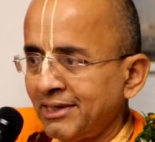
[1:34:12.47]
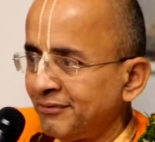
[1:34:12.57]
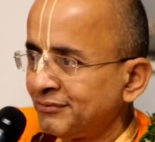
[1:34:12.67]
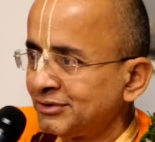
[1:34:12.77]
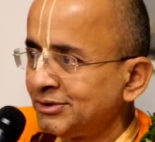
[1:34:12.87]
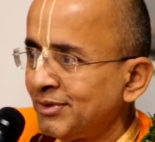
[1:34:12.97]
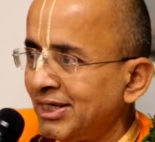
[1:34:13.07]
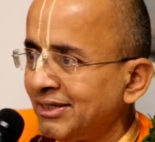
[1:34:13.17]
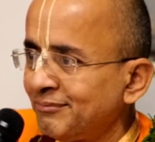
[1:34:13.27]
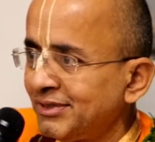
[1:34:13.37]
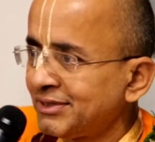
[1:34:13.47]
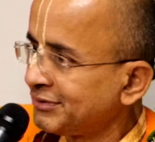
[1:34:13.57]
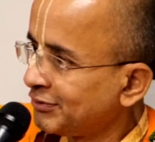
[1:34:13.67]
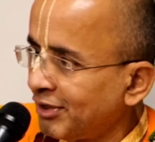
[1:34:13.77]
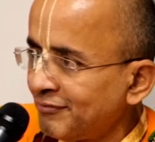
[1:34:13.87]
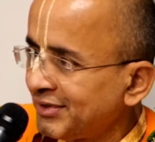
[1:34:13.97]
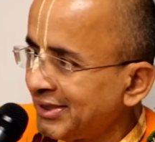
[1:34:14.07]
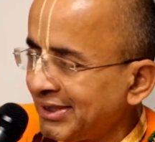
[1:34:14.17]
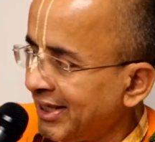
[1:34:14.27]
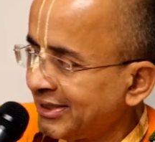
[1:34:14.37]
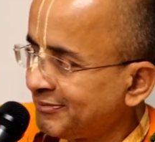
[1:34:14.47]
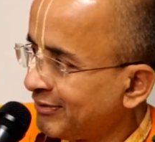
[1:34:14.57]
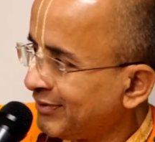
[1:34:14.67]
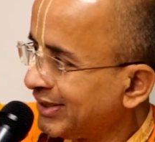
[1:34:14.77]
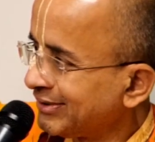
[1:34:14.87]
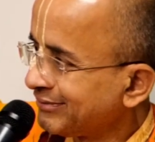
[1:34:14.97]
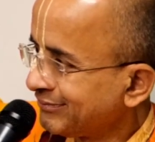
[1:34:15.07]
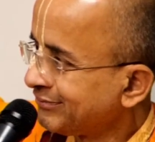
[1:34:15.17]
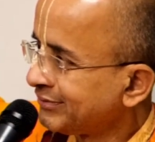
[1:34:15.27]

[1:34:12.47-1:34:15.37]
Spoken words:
Now, Kunjibari temple is also 25, 30 lakhs per month.